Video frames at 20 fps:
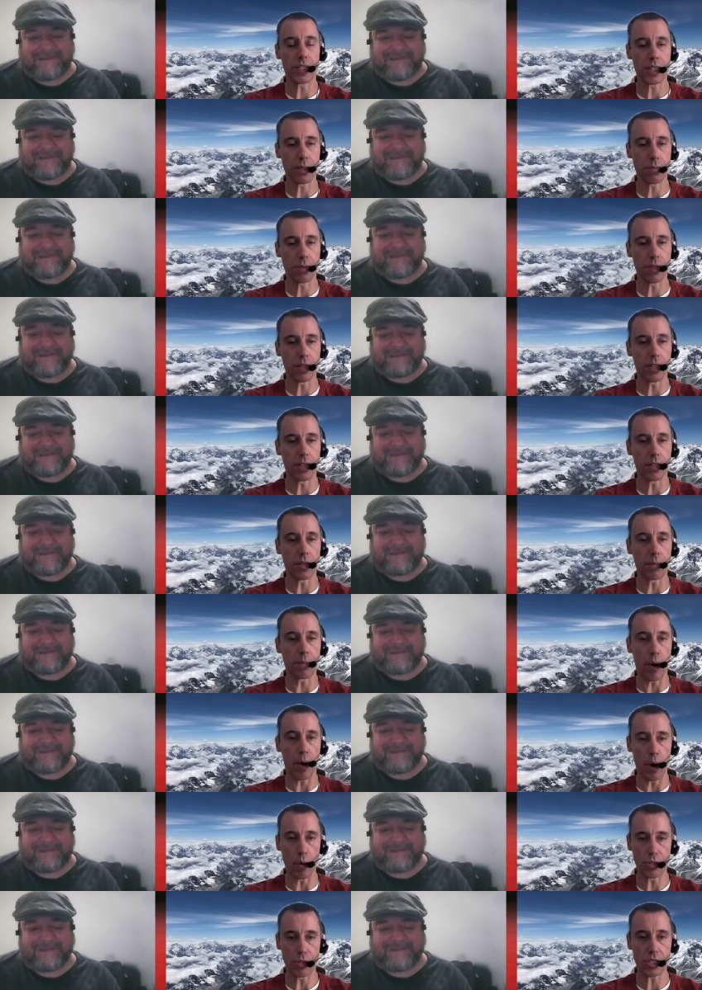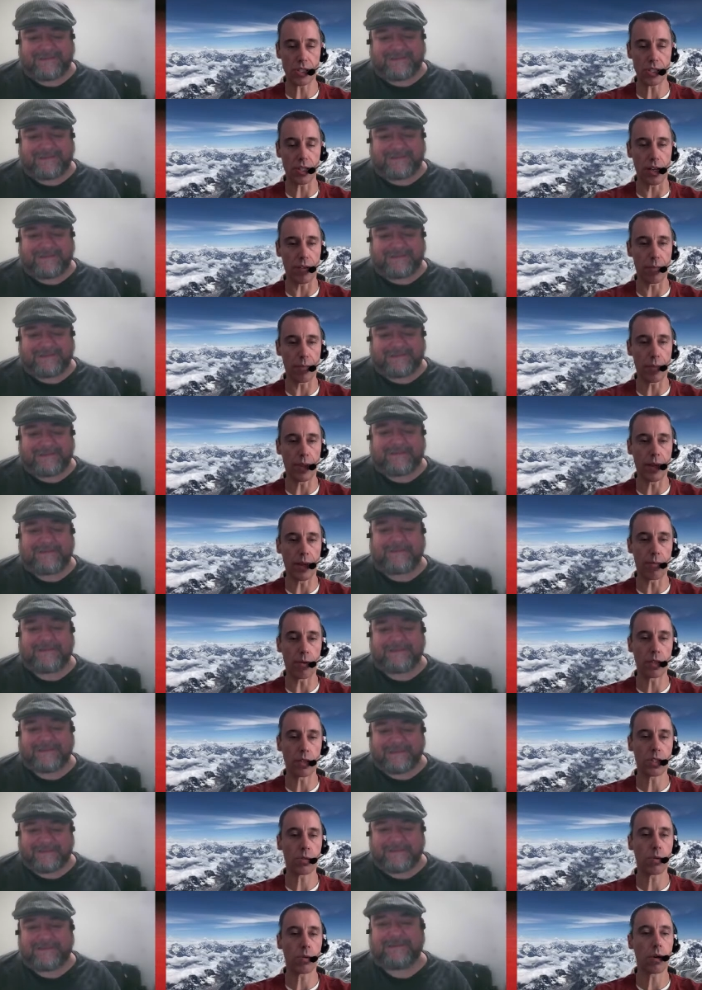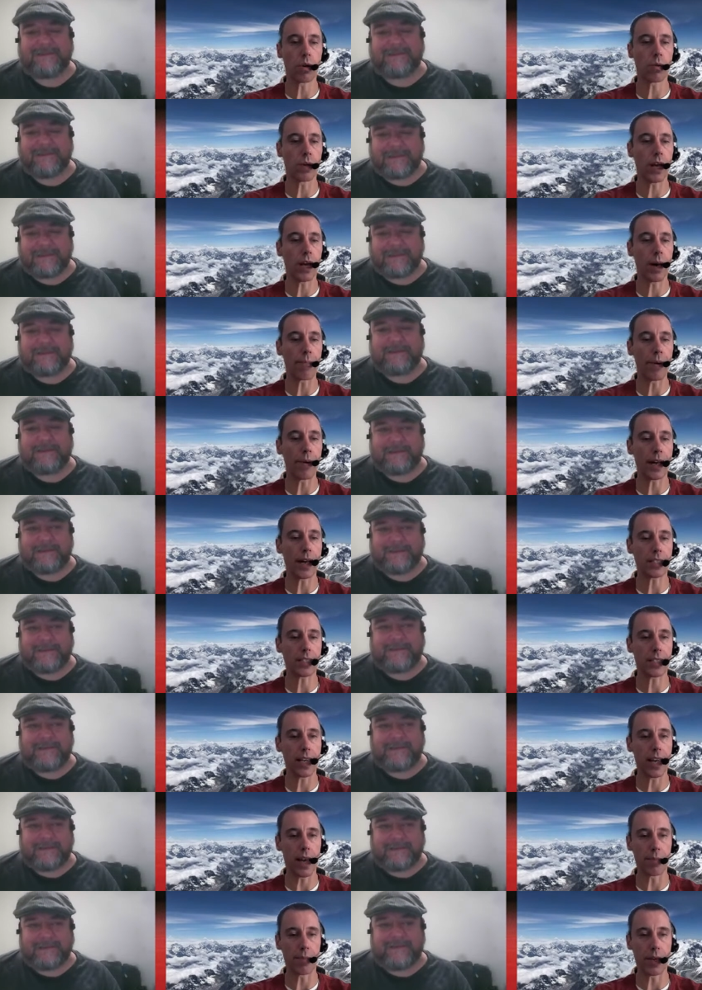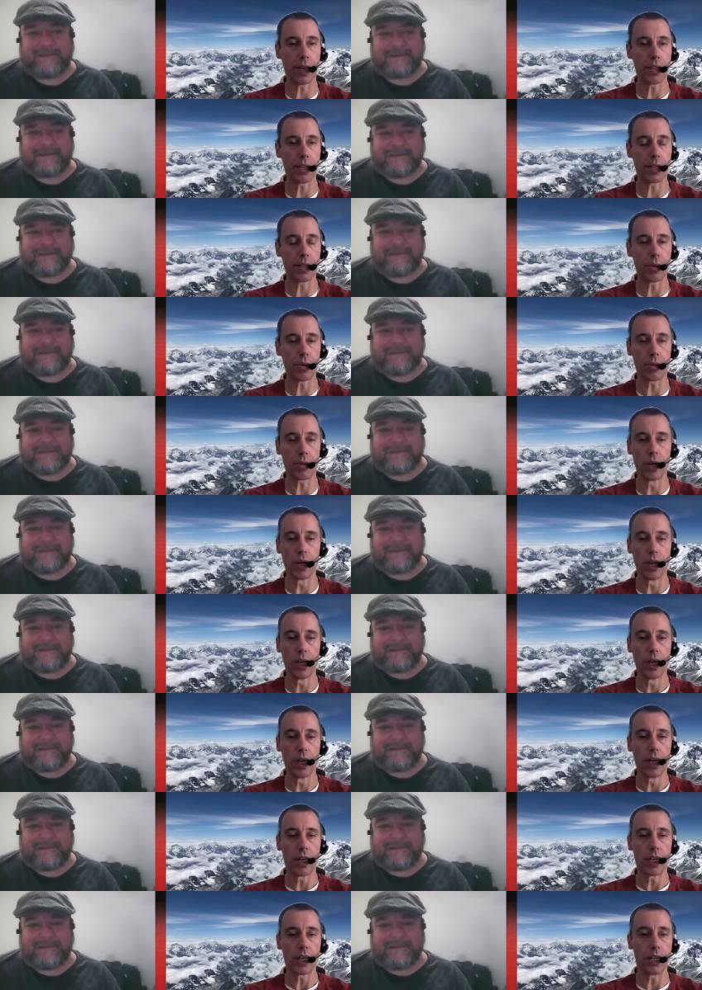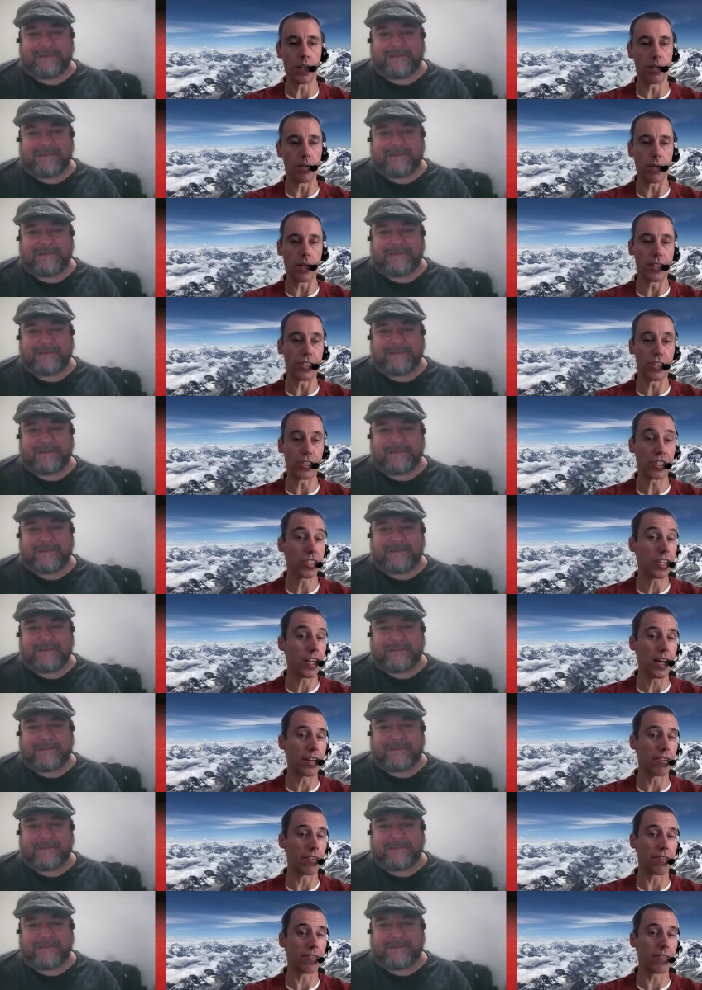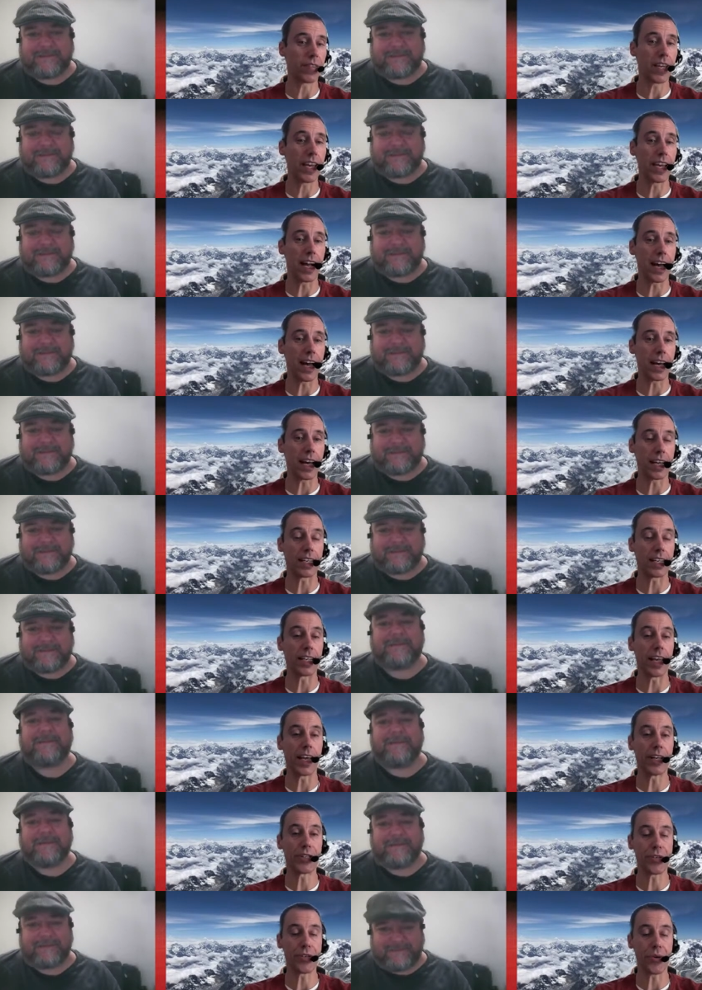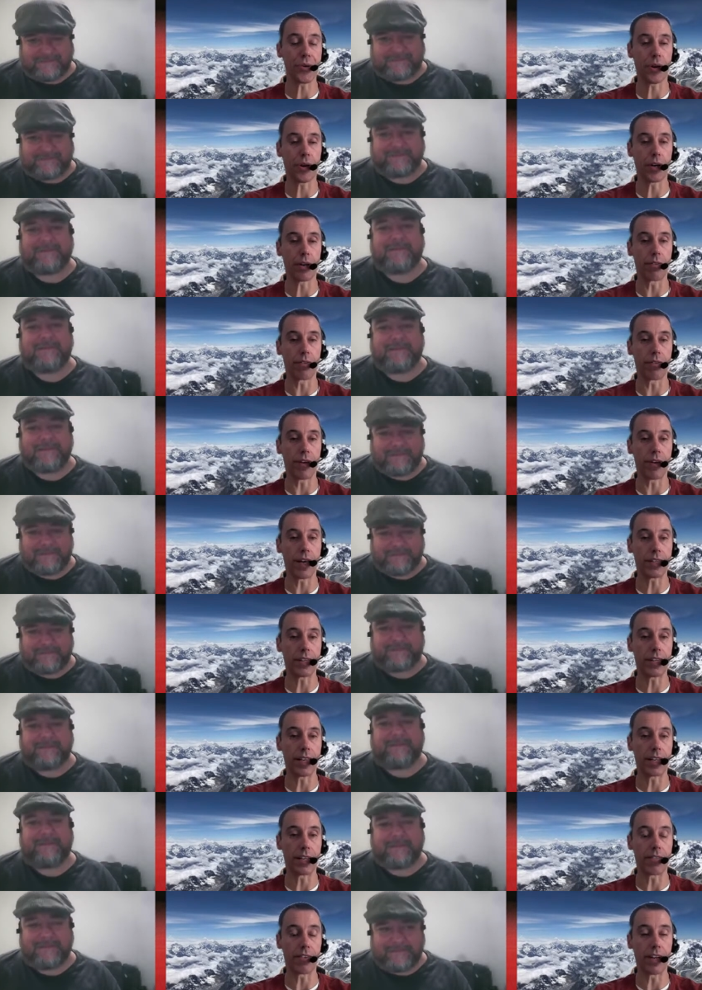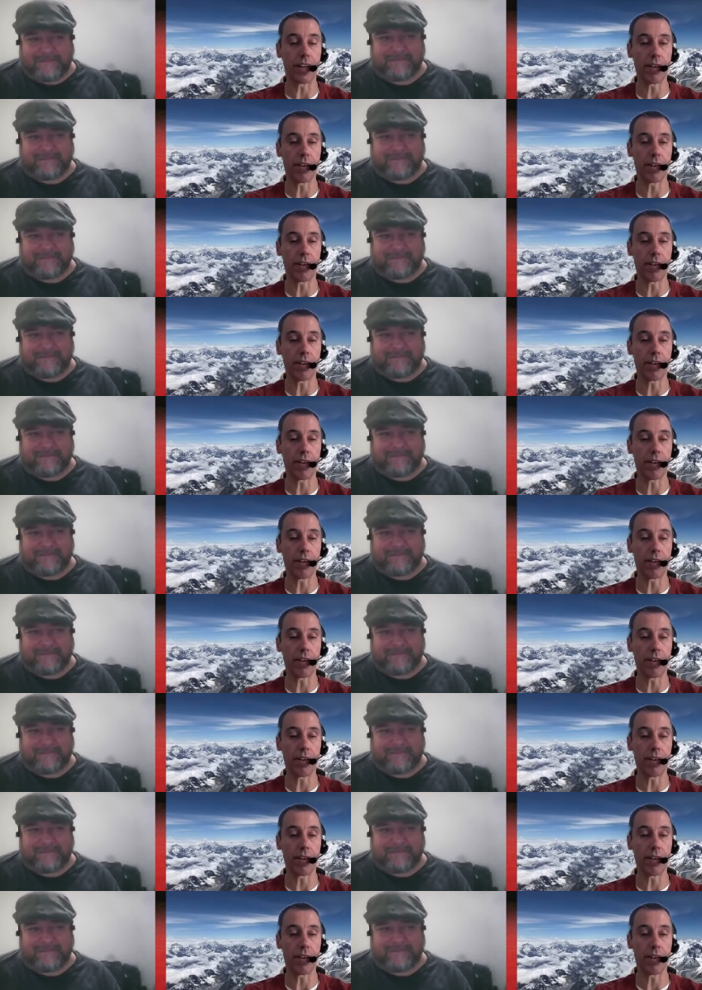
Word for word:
Speaker 1: some of the post stuff, but then once we got back to Kathmandu, you know, it just kind of chaotic nature of at the end of an